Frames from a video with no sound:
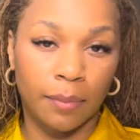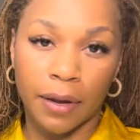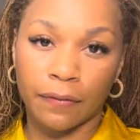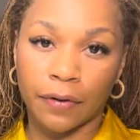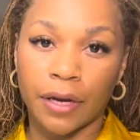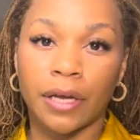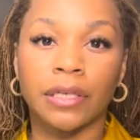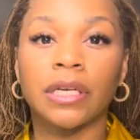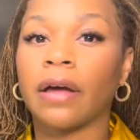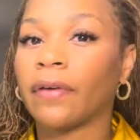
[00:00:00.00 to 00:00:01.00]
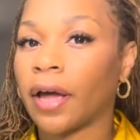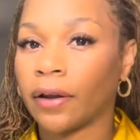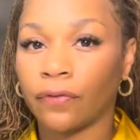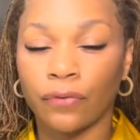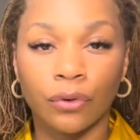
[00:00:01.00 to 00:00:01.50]
a beverage, have
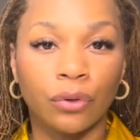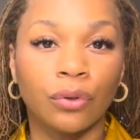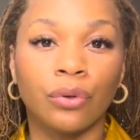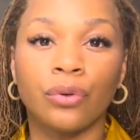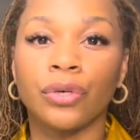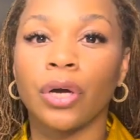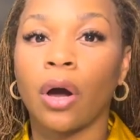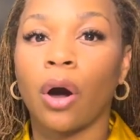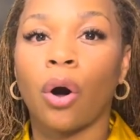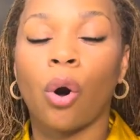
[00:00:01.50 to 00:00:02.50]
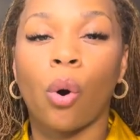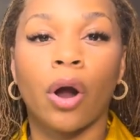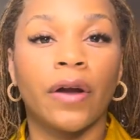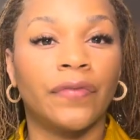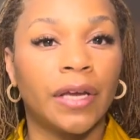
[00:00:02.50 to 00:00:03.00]
had food,
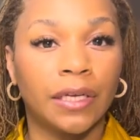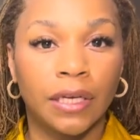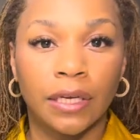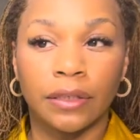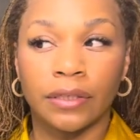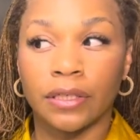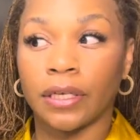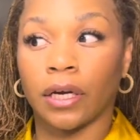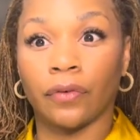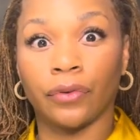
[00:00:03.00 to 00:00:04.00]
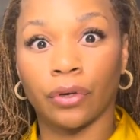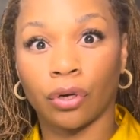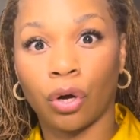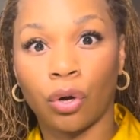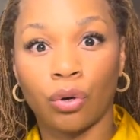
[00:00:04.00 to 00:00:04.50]
or if they need to take off their
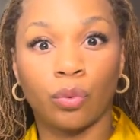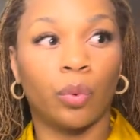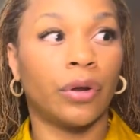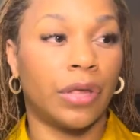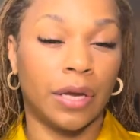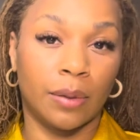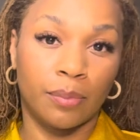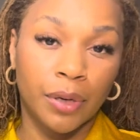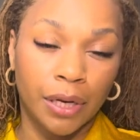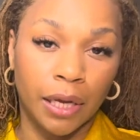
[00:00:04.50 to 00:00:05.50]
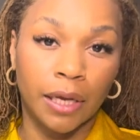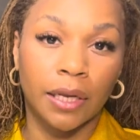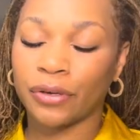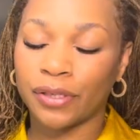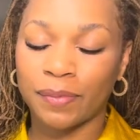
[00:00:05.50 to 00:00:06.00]
coat, where they can put it,
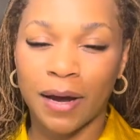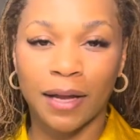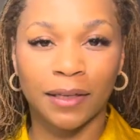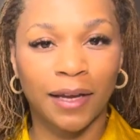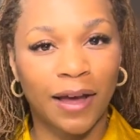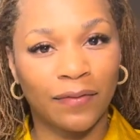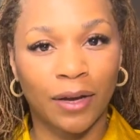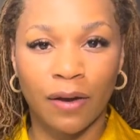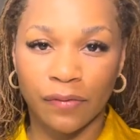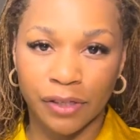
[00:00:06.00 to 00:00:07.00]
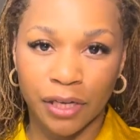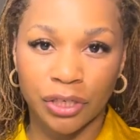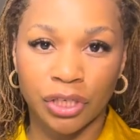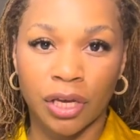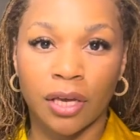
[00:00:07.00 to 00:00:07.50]
smiling, having a
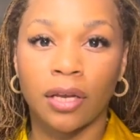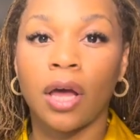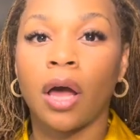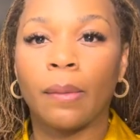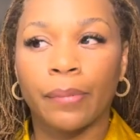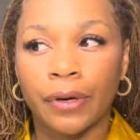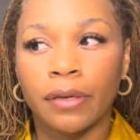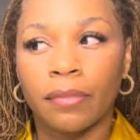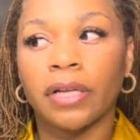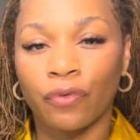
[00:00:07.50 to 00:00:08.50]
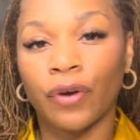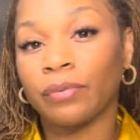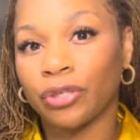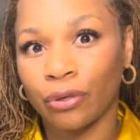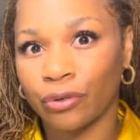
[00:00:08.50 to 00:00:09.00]
conversation, pretty much
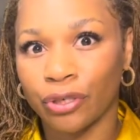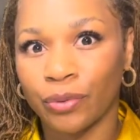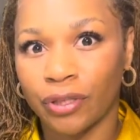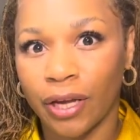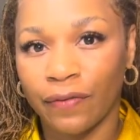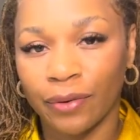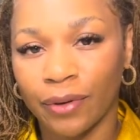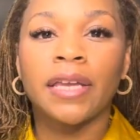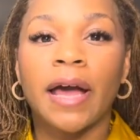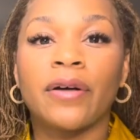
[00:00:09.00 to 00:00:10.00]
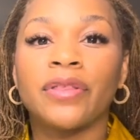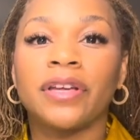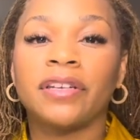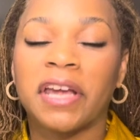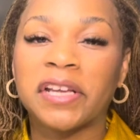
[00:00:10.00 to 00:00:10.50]
rub shoulders with everyone. Now, the
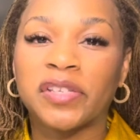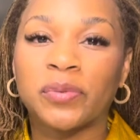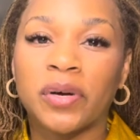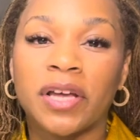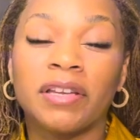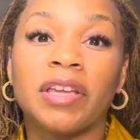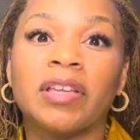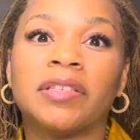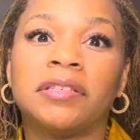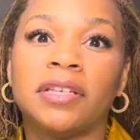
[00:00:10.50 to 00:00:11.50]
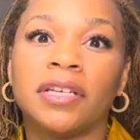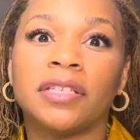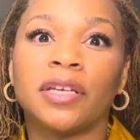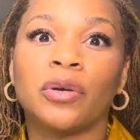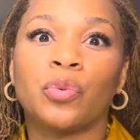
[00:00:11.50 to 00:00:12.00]
next one is
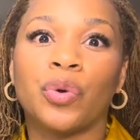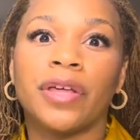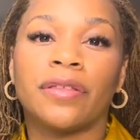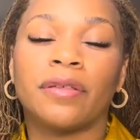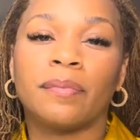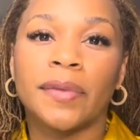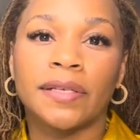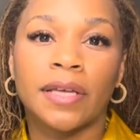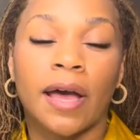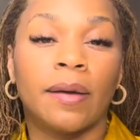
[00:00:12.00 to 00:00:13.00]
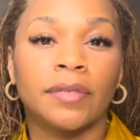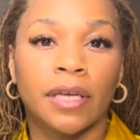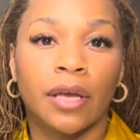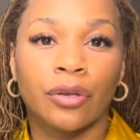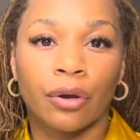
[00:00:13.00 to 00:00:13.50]
dealing with mishaps
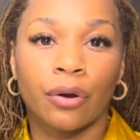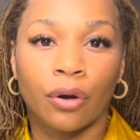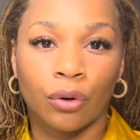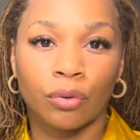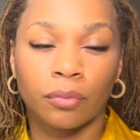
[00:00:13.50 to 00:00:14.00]
in your home.